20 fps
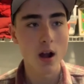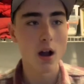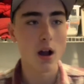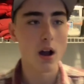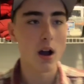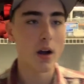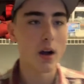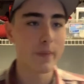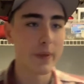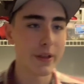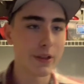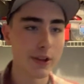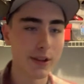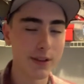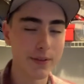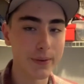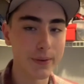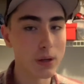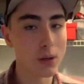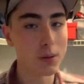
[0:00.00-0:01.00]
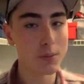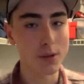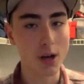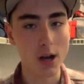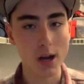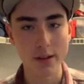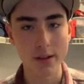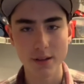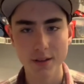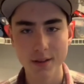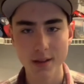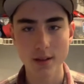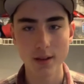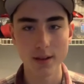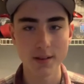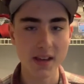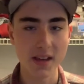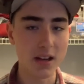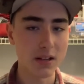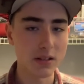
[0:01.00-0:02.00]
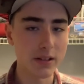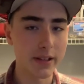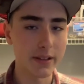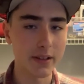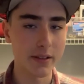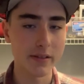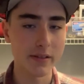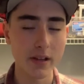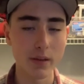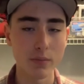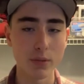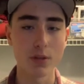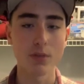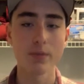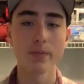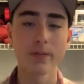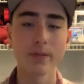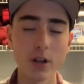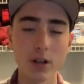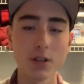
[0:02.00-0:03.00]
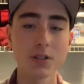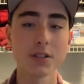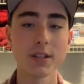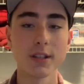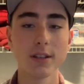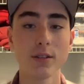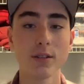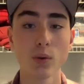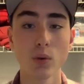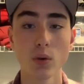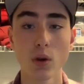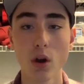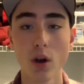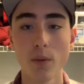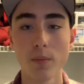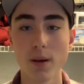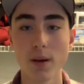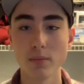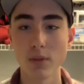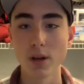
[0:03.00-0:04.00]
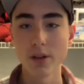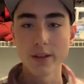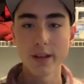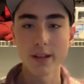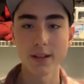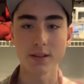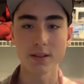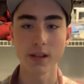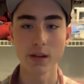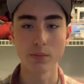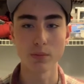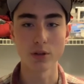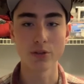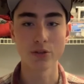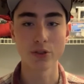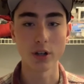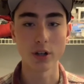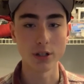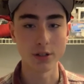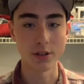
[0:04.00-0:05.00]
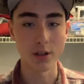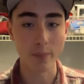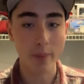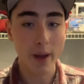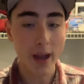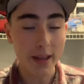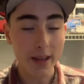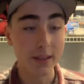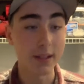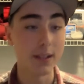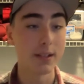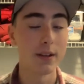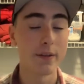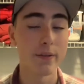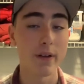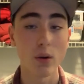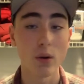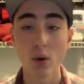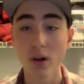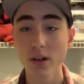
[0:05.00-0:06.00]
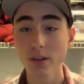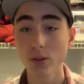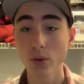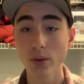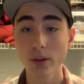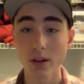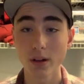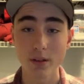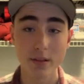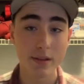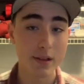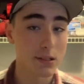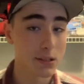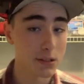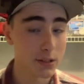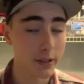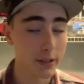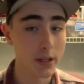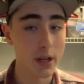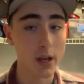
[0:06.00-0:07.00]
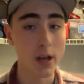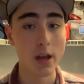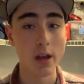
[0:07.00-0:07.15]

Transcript: Um, this was filmed on Saturday, December 1st, and this will go up on Monday, December 3rd, depending if I want to do it on Saturday